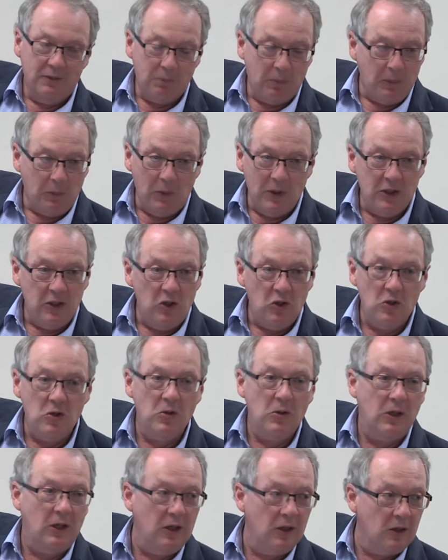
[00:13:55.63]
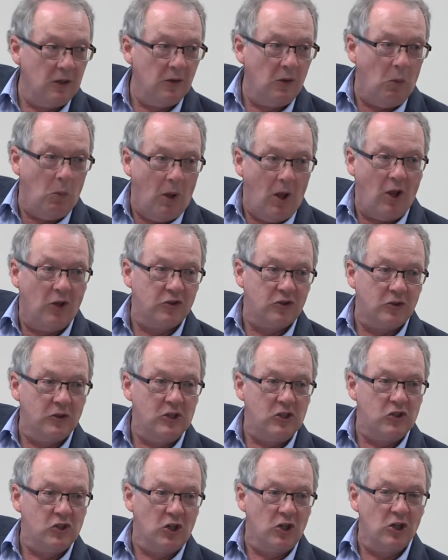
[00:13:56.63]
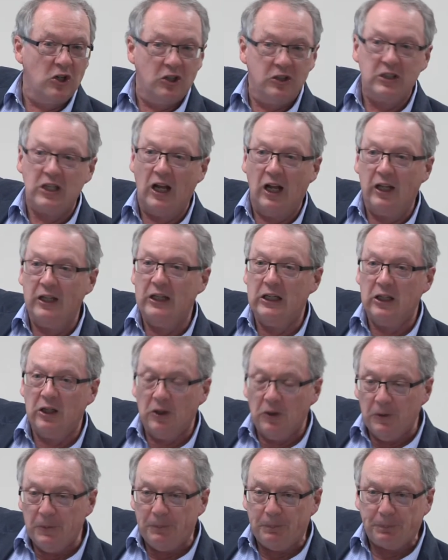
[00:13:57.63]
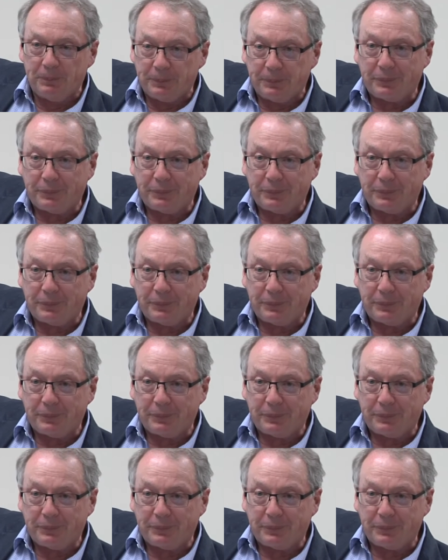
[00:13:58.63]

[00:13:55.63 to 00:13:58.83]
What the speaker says: when you hear the Wall Street Journal telling you